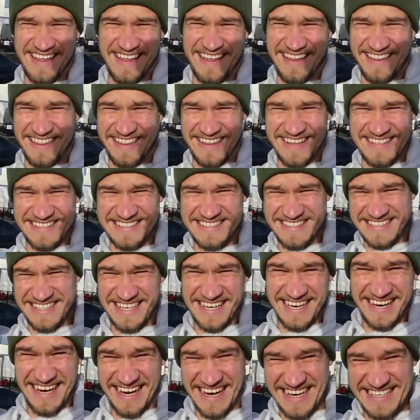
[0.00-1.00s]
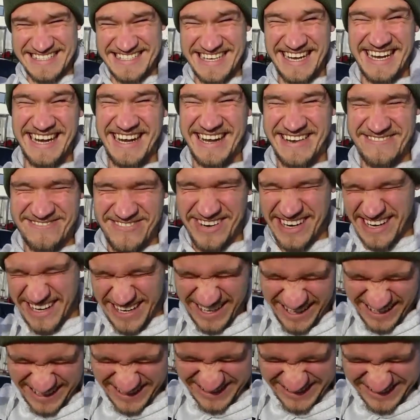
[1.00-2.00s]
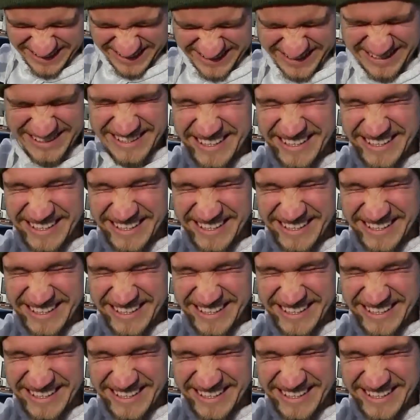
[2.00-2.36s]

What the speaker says: And the sun is in my eyes.